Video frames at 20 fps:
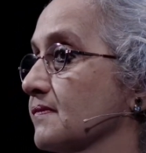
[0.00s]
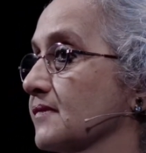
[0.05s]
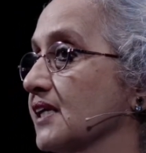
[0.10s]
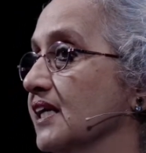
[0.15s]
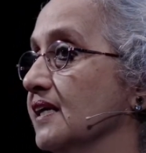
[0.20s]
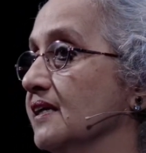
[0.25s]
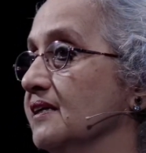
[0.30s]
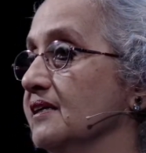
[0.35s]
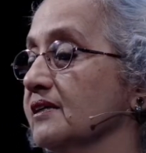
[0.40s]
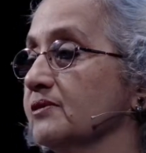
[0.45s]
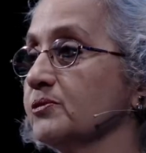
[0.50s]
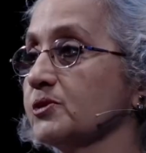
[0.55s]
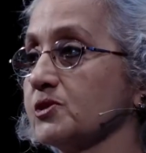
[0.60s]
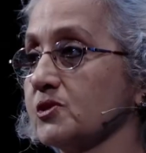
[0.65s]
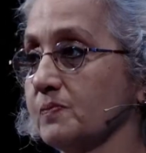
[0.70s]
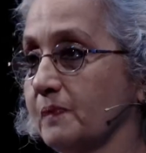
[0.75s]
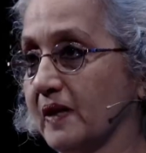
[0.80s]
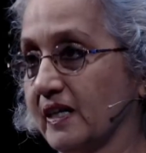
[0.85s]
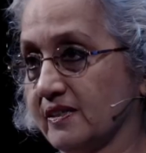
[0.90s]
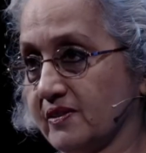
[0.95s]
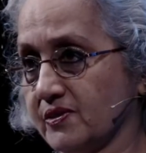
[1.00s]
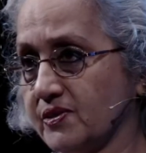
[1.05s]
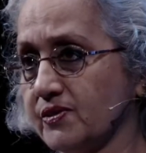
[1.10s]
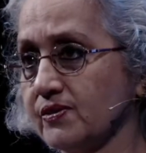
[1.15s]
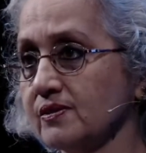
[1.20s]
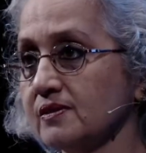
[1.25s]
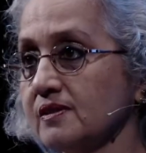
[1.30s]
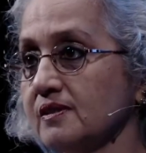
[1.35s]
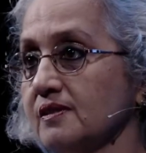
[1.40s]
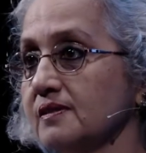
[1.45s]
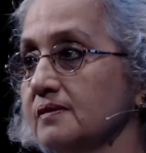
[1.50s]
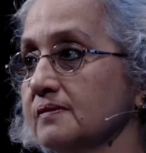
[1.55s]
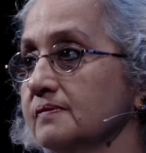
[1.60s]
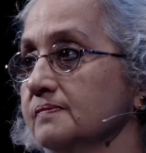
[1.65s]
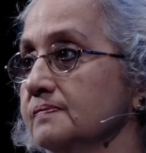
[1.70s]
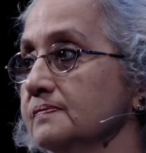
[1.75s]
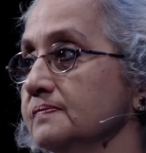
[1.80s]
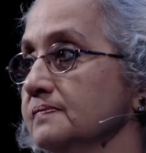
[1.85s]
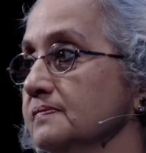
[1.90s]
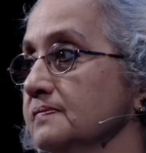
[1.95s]
India was partitioned.
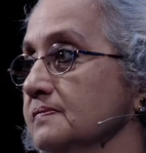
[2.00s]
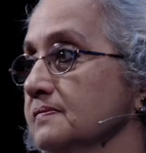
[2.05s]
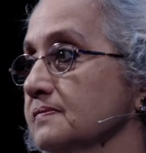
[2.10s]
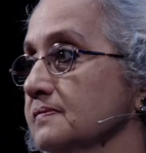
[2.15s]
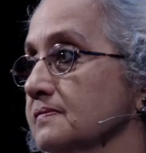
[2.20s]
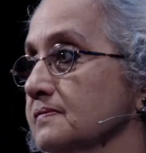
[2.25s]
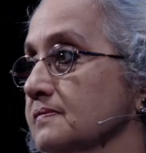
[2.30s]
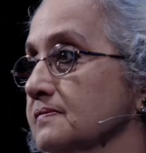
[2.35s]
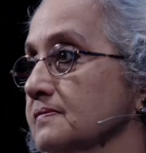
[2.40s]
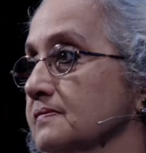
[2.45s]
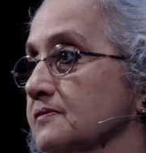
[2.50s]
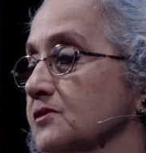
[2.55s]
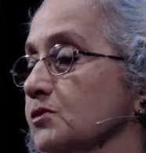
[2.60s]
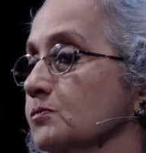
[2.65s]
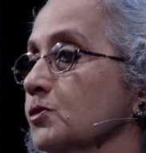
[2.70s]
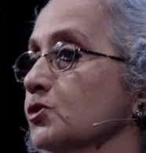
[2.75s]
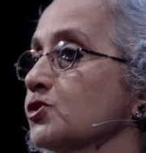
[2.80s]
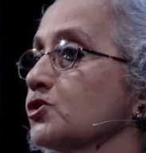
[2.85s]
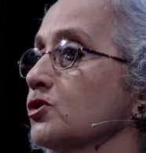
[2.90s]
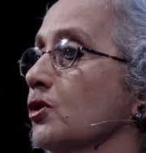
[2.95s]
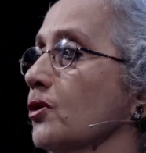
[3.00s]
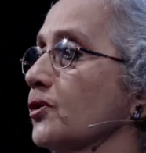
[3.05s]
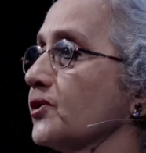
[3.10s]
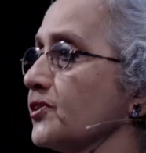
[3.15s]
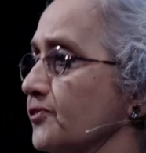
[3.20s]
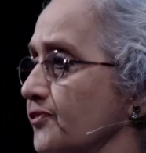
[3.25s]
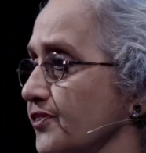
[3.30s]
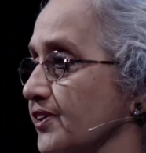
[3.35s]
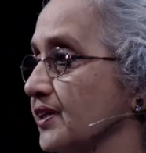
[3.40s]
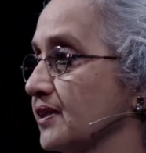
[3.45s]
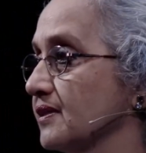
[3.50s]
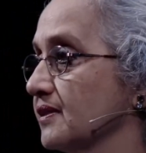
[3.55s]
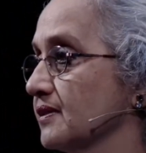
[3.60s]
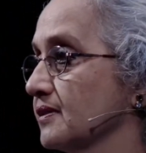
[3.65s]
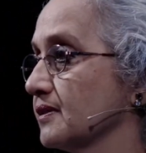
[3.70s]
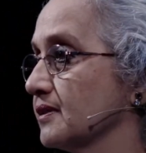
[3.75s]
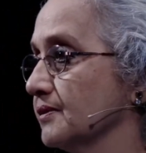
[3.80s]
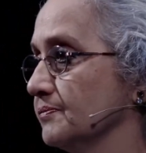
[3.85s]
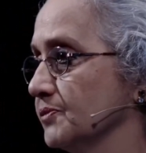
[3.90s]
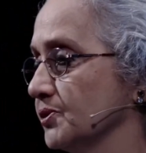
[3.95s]
The most
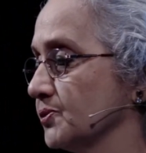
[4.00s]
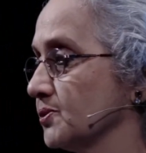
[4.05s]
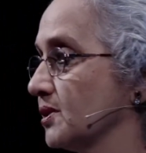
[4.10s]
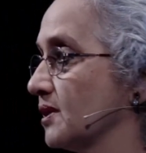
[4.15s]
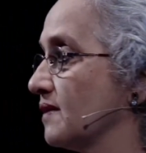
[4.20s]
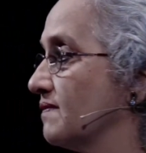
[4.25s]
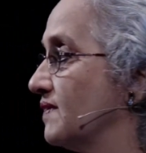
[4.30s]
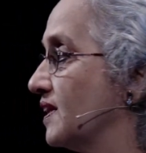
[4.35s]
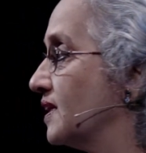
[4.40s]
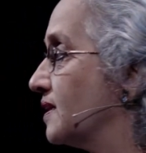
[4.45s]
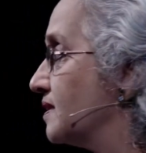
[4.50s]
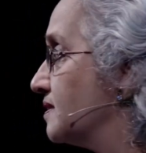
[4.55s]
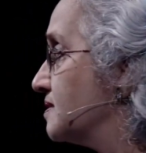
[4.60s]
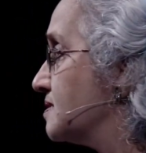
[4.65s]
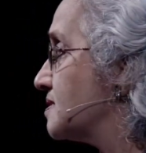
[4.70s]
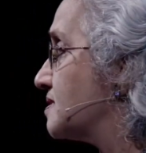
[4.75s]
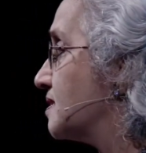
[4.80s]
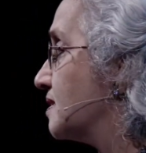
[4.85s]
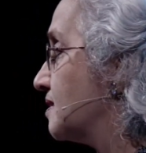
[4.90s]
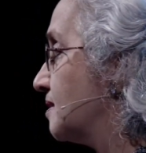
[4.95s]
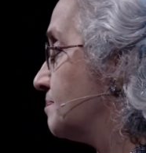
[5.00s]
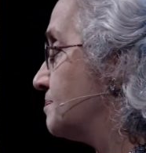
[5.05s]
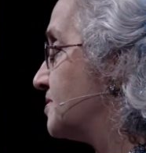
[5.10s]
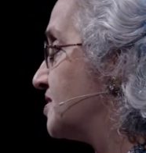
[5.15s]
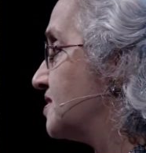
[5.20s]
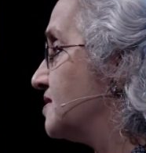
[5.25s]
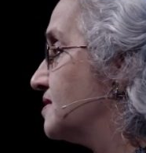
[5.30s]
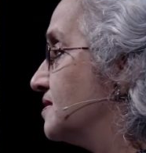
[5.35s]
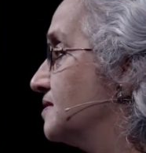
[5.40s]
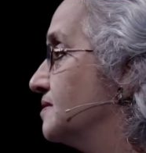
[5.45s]
horrific communal violence erupted.